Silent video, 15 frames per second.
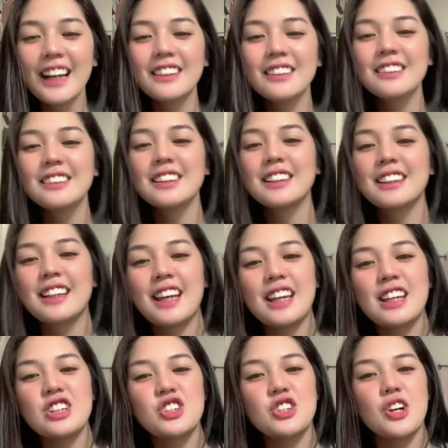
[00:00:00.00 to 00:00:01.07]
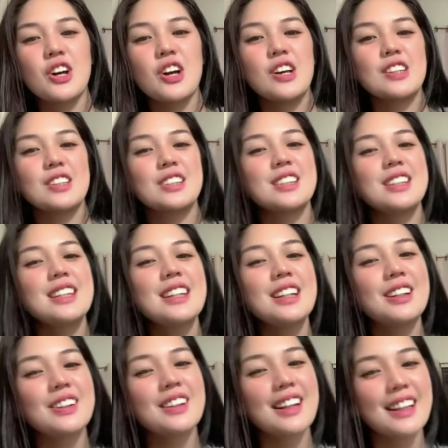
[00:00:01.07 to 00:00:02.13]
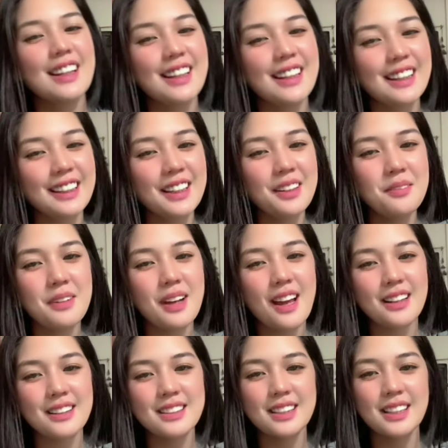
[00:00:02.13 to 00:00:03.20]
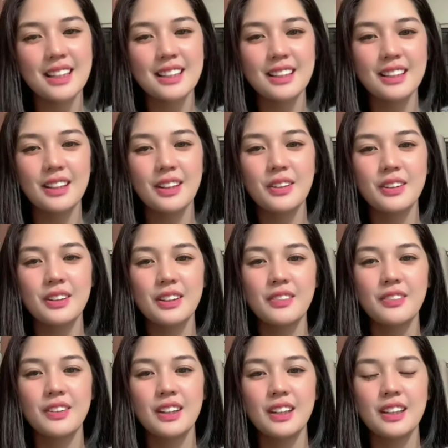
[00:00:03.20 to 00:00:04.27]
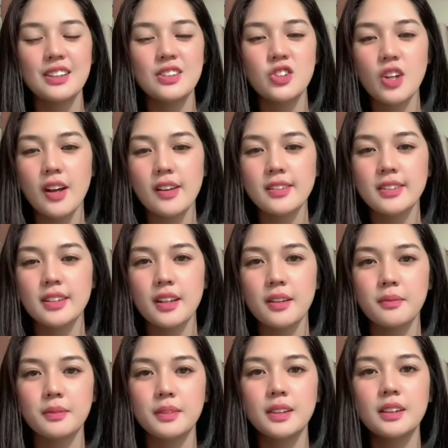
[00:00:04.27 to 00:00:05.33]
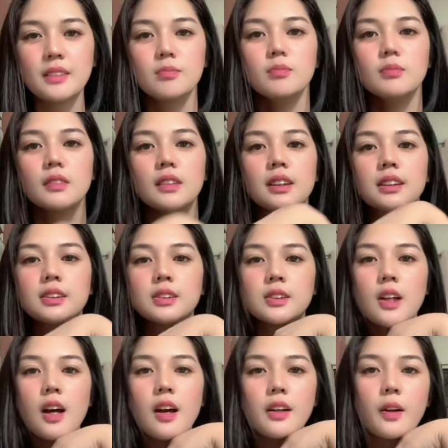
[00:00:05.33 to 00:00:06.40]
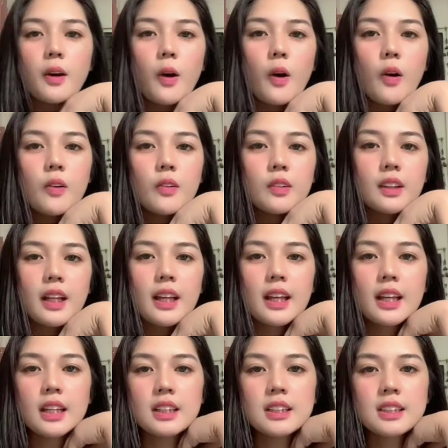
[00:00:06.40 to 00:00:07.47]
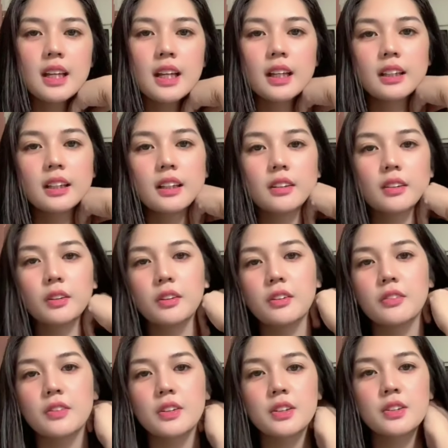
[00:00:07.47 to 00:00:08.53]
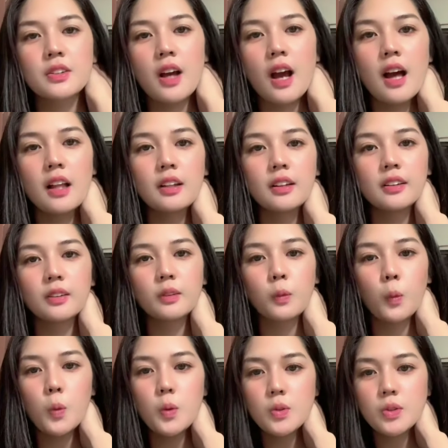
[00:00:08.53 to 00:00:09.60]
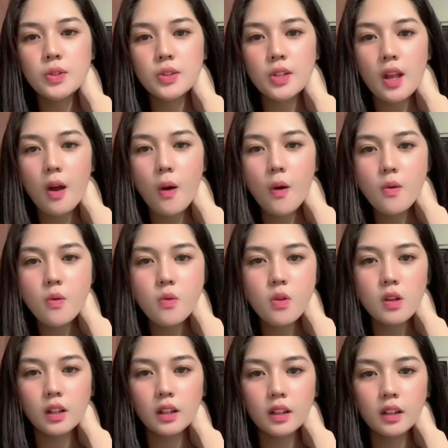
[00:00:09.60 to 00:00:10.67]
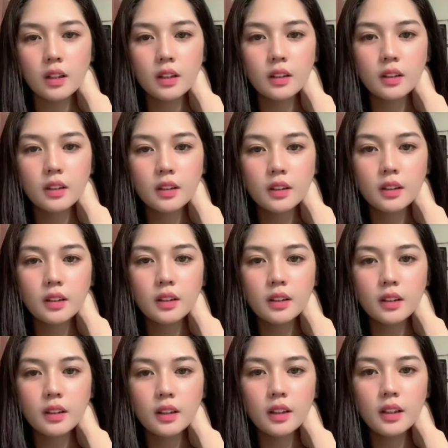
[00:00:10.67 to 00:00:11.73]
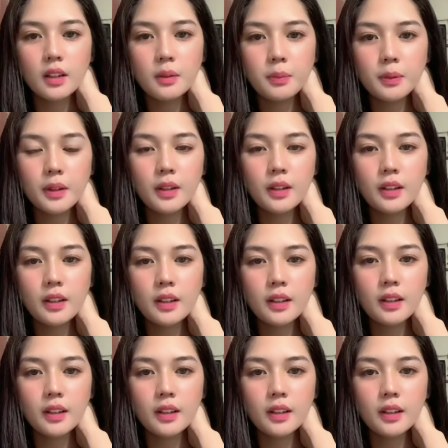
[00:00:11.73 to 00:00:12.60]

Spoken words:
Anong location? Secret. Hi, Vax. Cantilog. Good evening. Joseph. Sana all lay. Send TikTok Universe alert. Ooh, Sana all. Hello po.